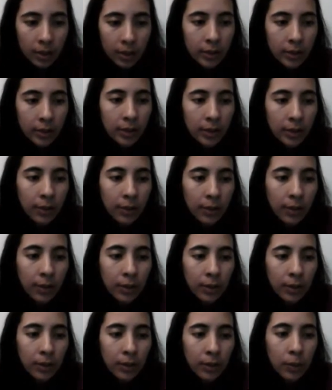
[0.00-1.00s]
is
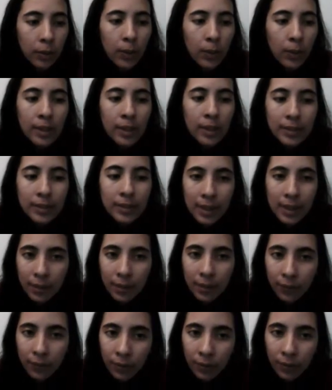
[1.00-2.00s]
according to what type
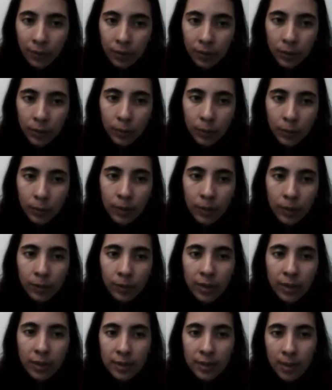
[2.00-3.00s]
of font you want, for
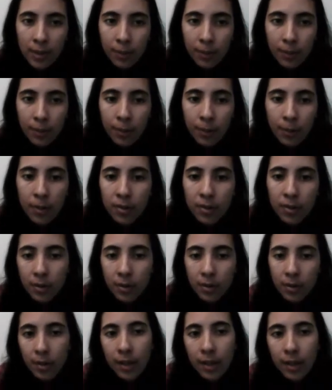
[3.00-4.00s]
example
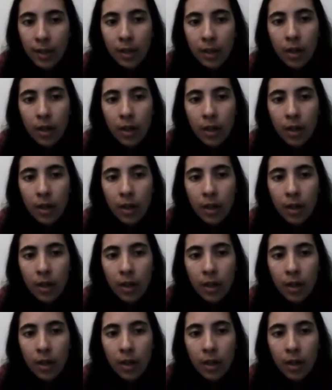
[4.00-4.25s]
Montserrat